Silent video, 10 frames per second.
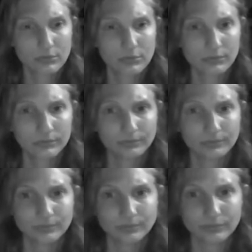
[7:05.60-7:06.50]

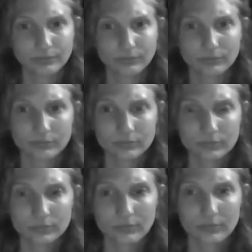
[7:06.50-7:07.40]

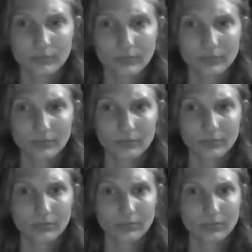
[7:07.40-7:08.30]

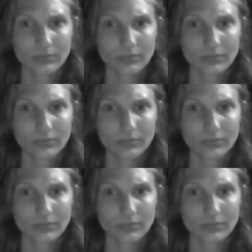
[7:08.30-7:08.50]
This person isn't speaking.